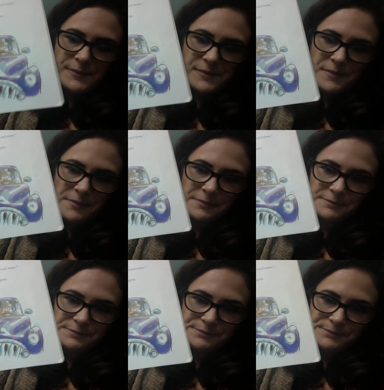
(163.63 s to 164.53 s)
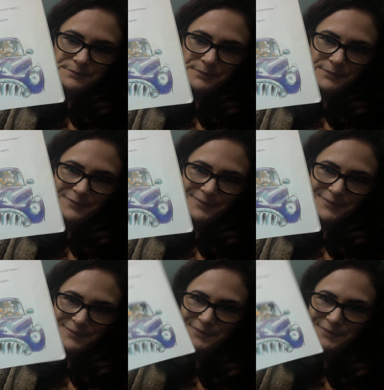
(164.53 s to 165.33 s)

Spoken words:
No one is speaking in this clip.